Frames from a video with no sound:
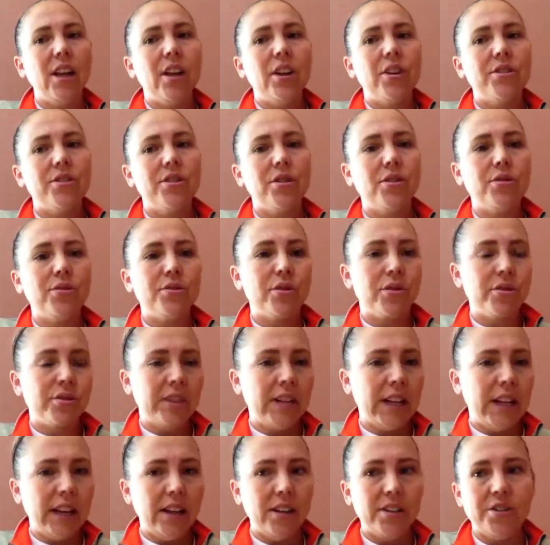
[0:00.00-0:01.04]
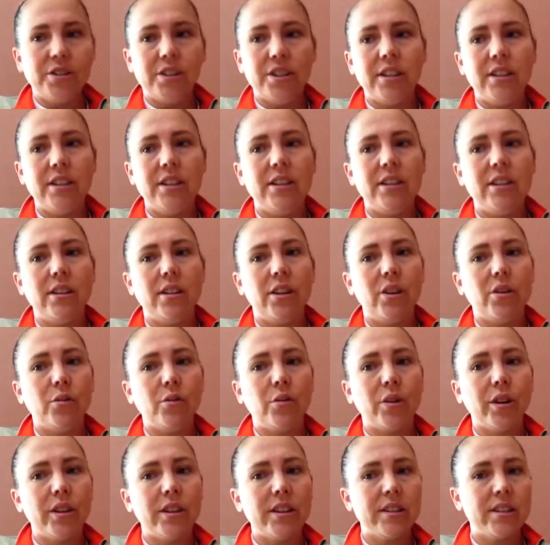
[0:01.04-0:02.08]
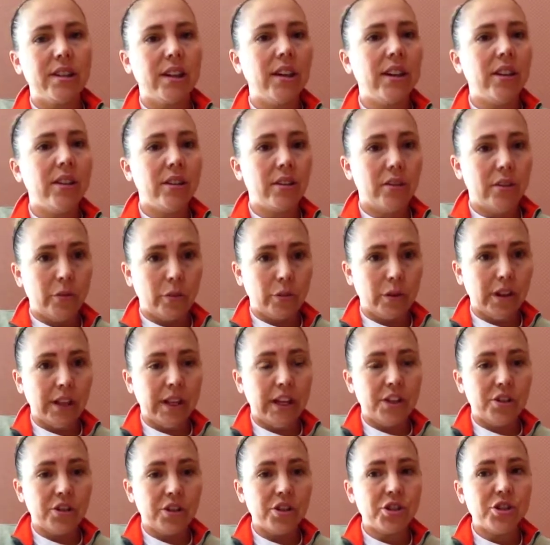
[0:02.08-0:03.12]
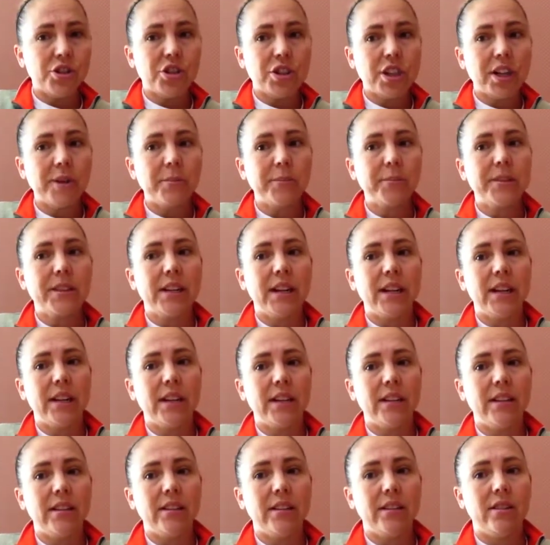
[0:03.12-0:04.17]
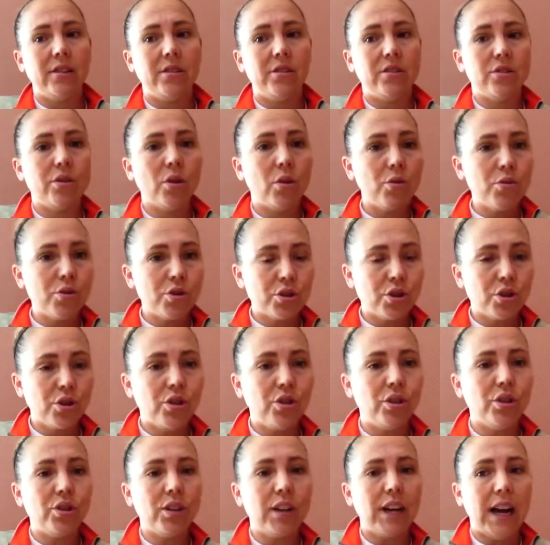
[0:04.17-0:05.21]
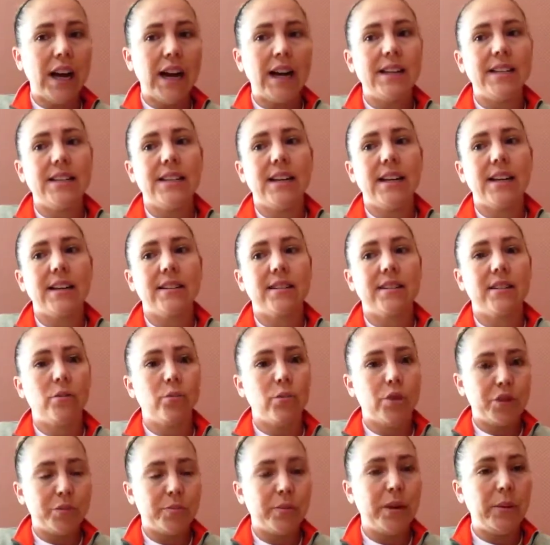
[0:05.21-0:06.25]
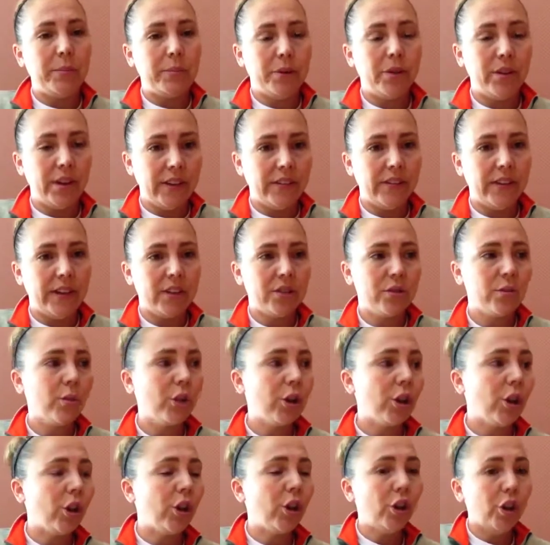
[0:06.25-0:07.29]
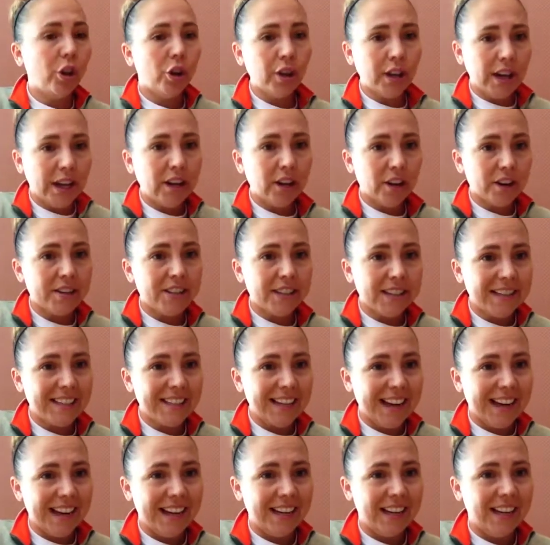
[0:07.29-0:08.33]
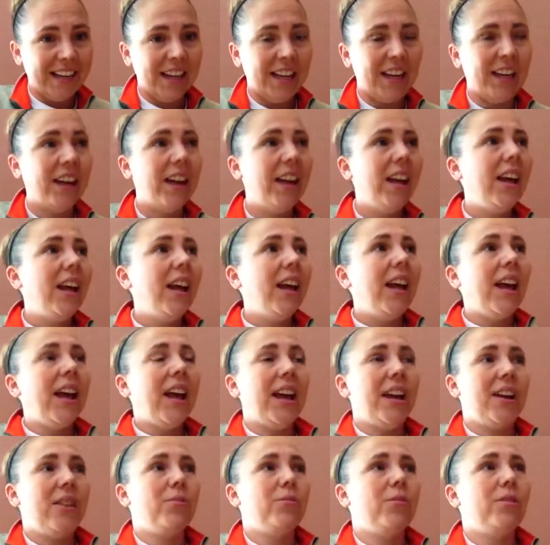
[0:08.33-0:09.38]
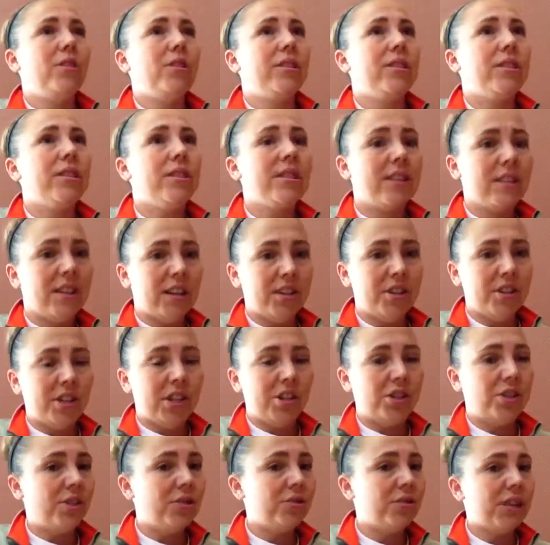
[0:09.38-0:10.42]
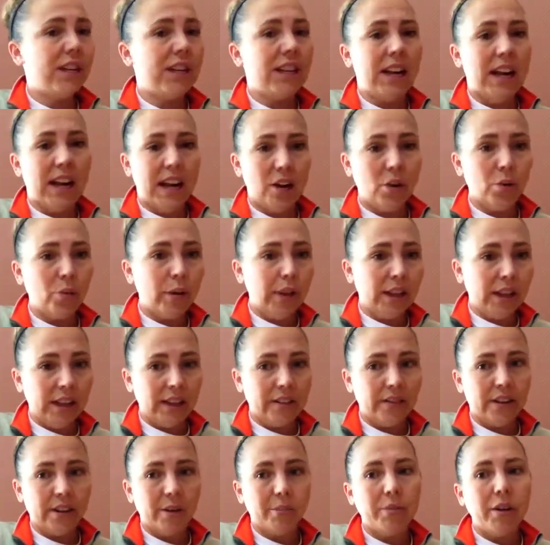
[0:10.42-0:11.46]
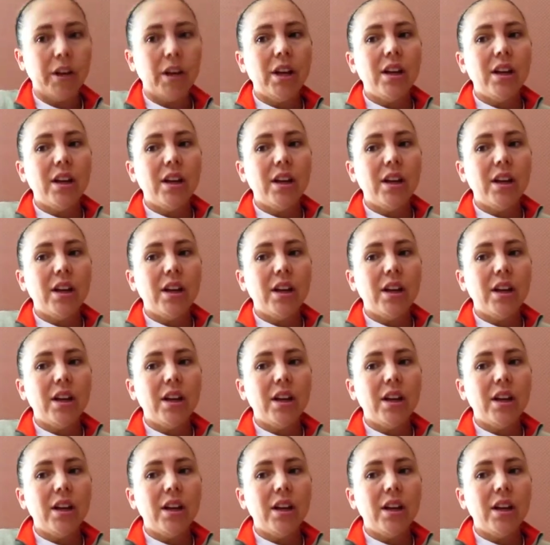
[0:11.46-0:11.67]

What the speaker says: So sociology, we're going to study the relationships and the social context in which people live in. So we're going to look at our society, and we're going to discuss issues and how we live them.